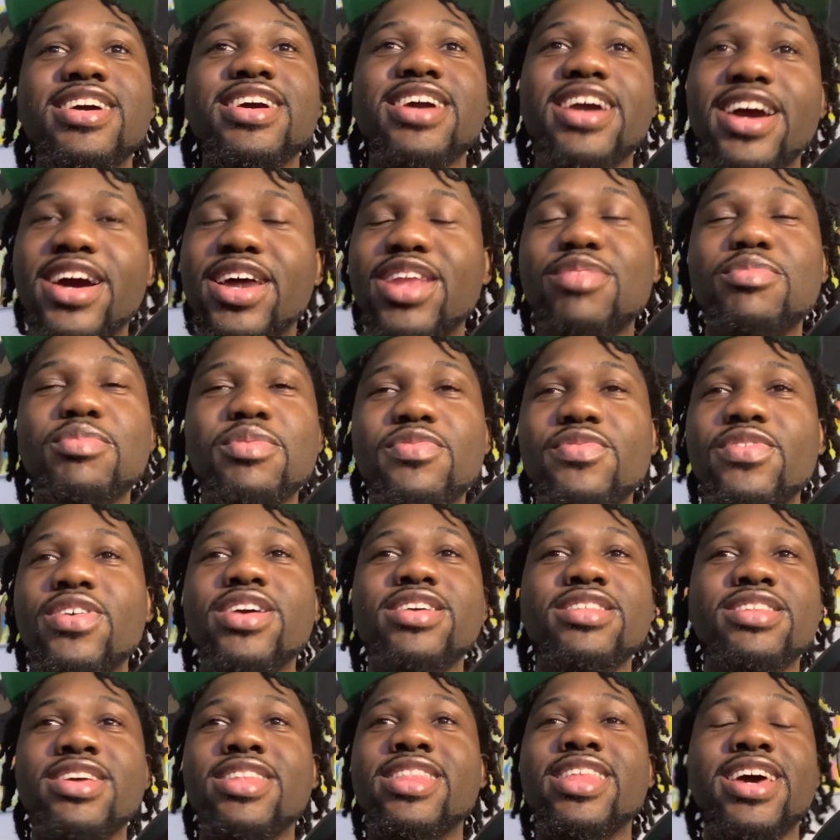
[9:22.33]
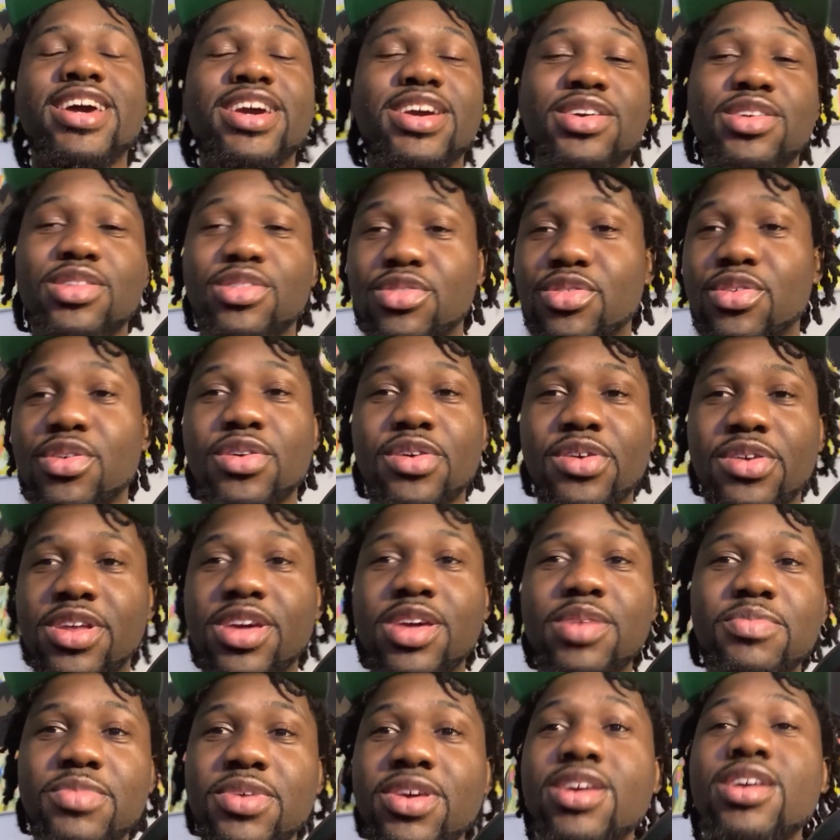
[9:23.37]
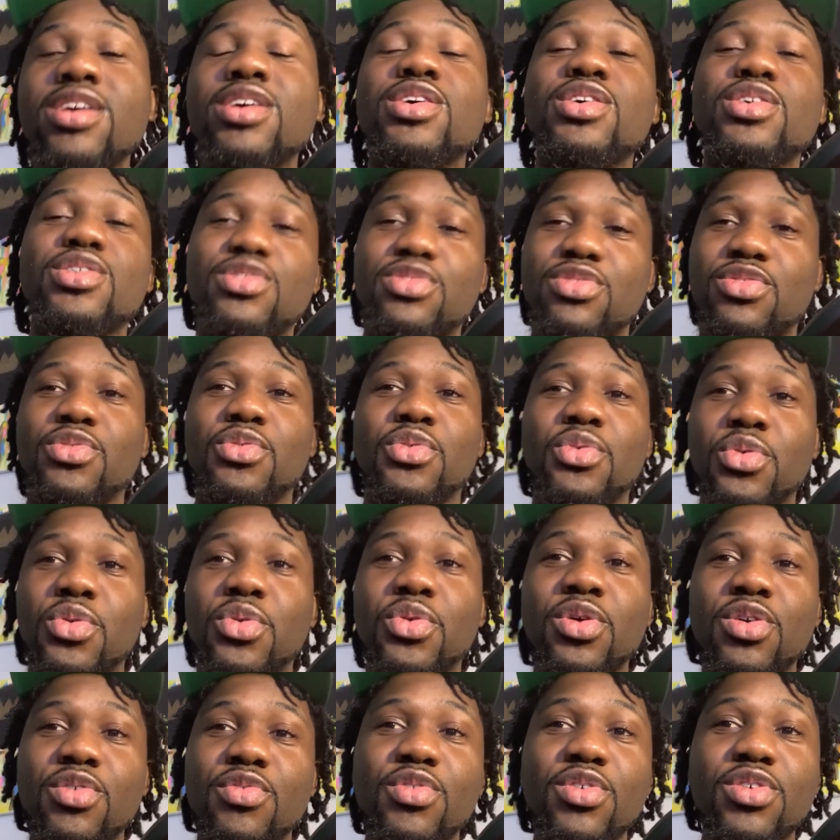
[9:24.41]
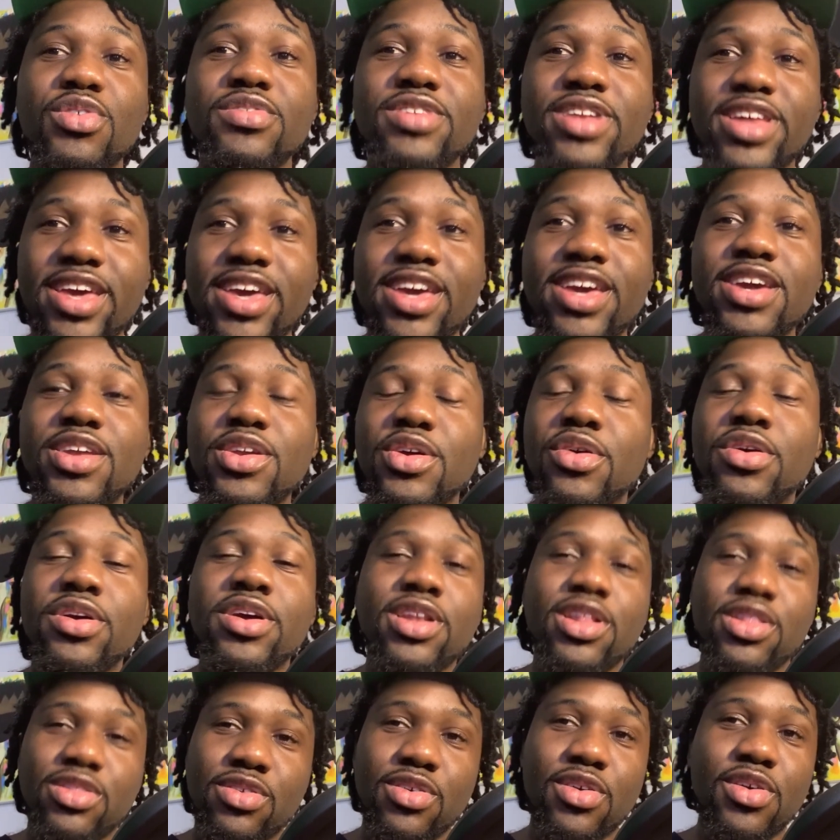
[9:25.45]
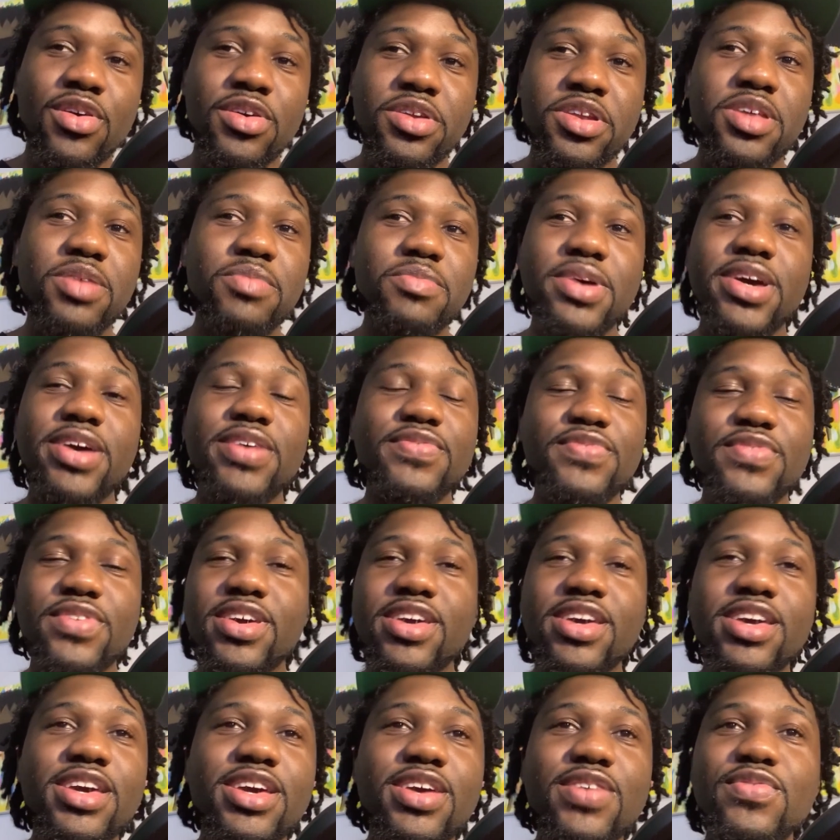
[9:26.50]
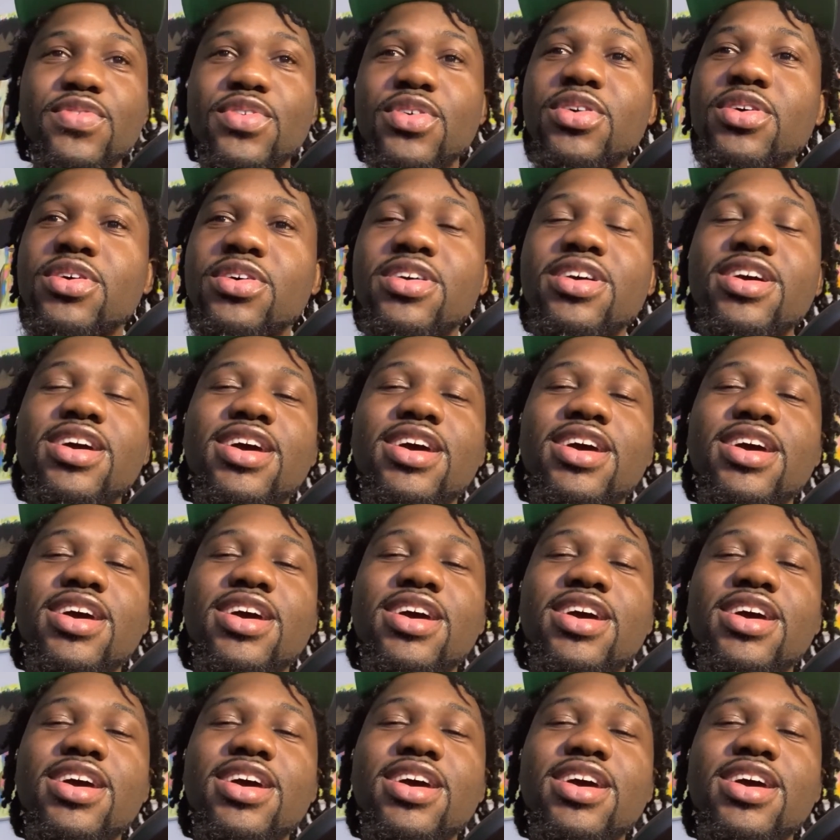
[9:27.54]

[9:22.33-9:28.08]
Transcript: God is perfecting that concerning me. Sooner or later, it'll turn in my favor.